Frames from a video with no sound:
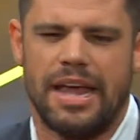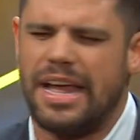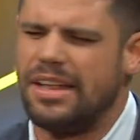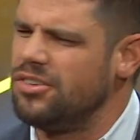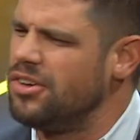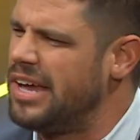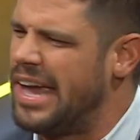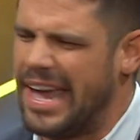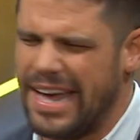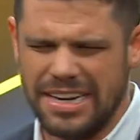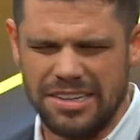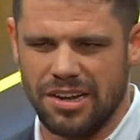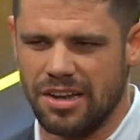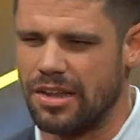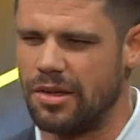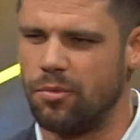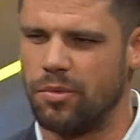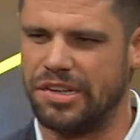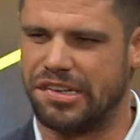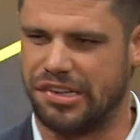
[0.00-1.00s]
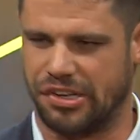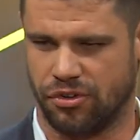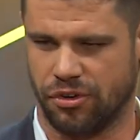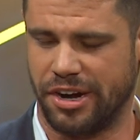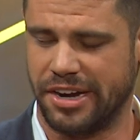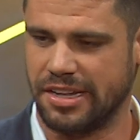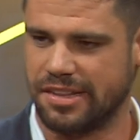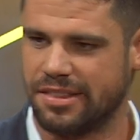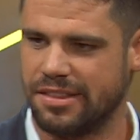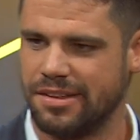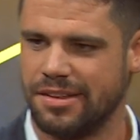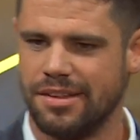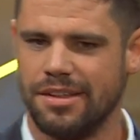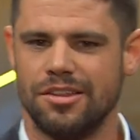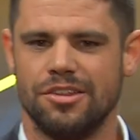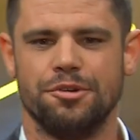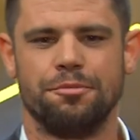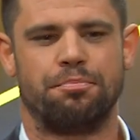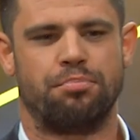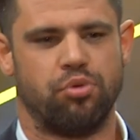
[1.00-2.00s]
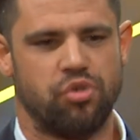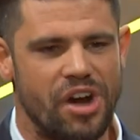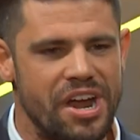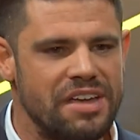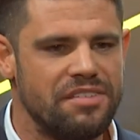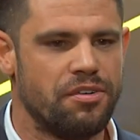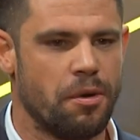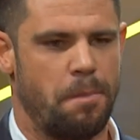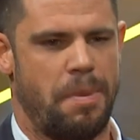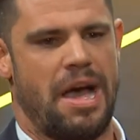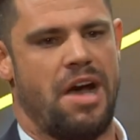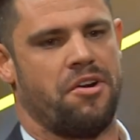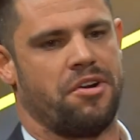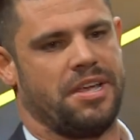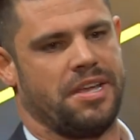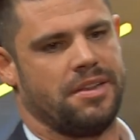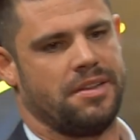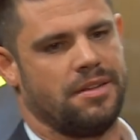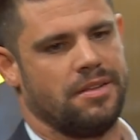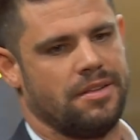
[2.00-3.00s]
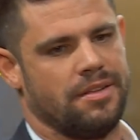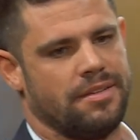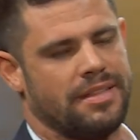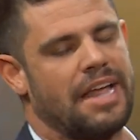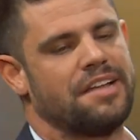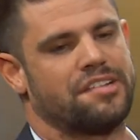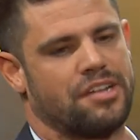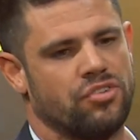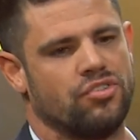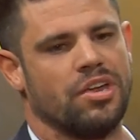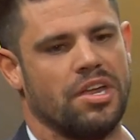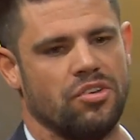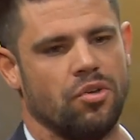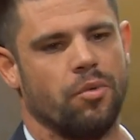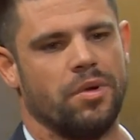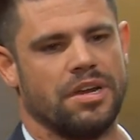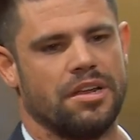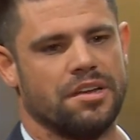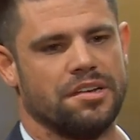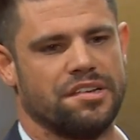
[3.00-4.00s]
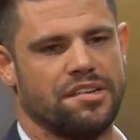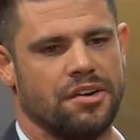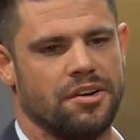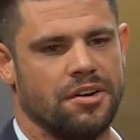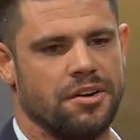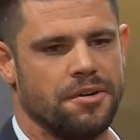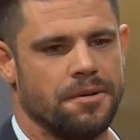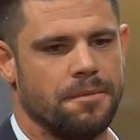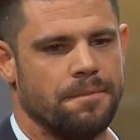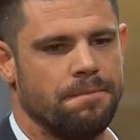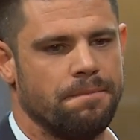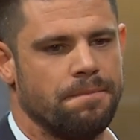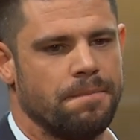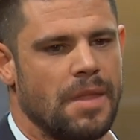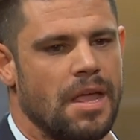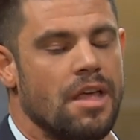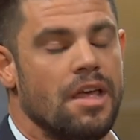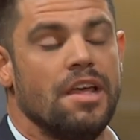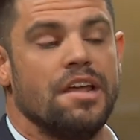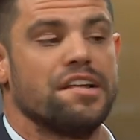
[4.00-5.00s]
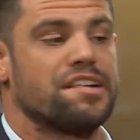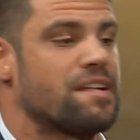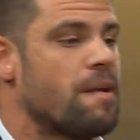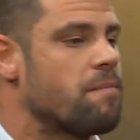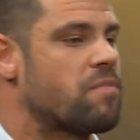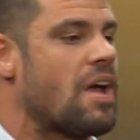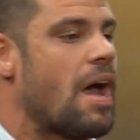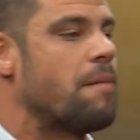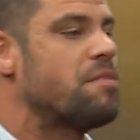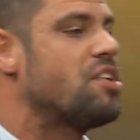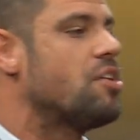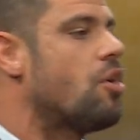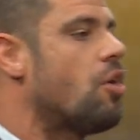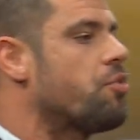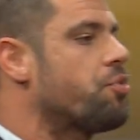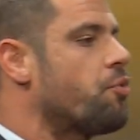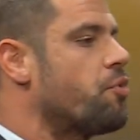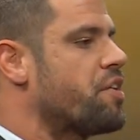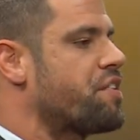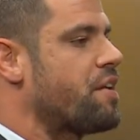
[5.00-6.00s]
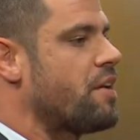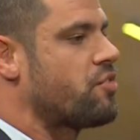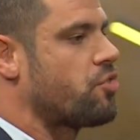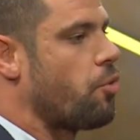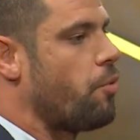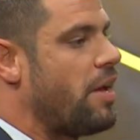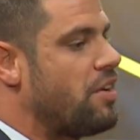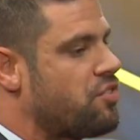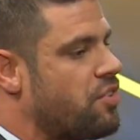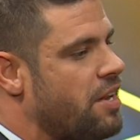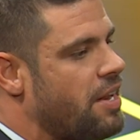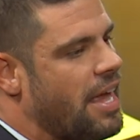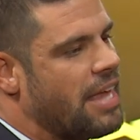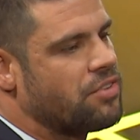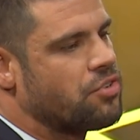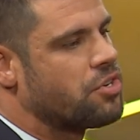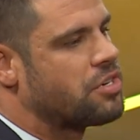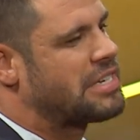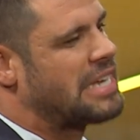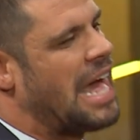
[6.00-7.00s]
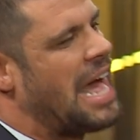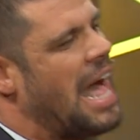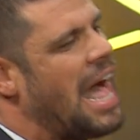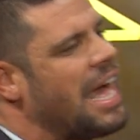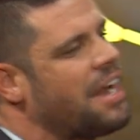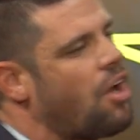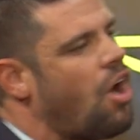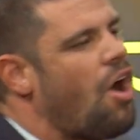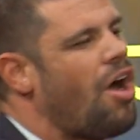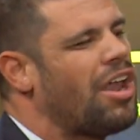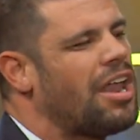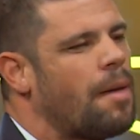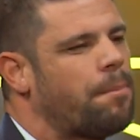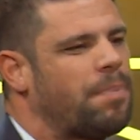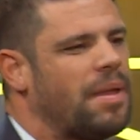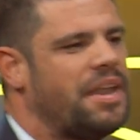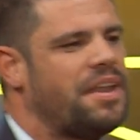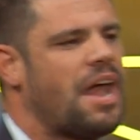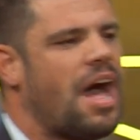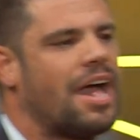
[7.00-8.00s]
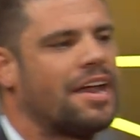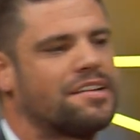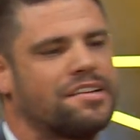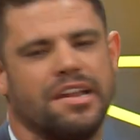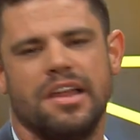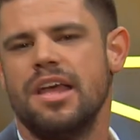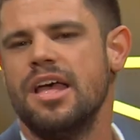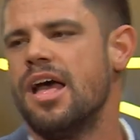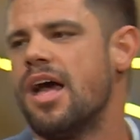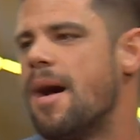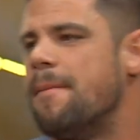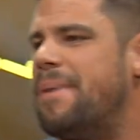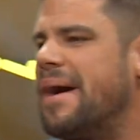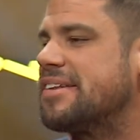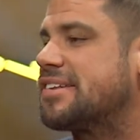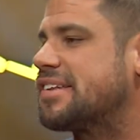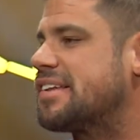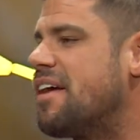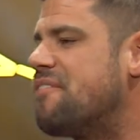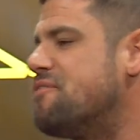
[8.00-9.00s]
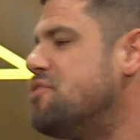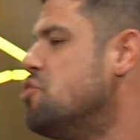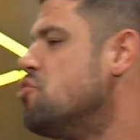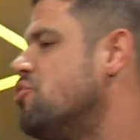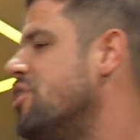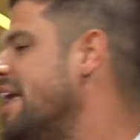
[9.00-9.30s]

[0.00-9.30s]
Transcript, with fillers: and you handle it with strength. You're brave about it. That's a genuine concern. Sometimes you go through a situation and you're tied all up in knots about stuff you